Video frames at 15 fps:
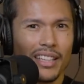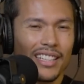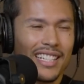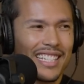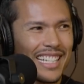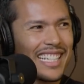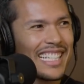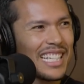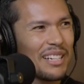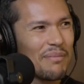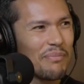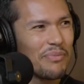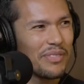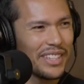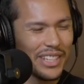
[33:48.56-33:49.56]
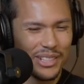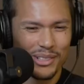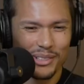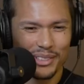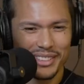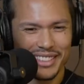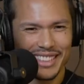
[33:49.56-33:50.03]
the system,
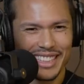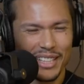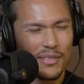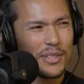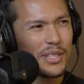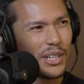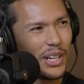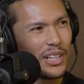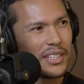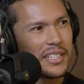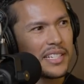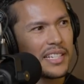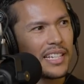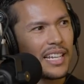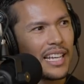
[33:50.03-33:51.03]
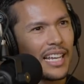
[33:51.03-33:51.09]
gives to us.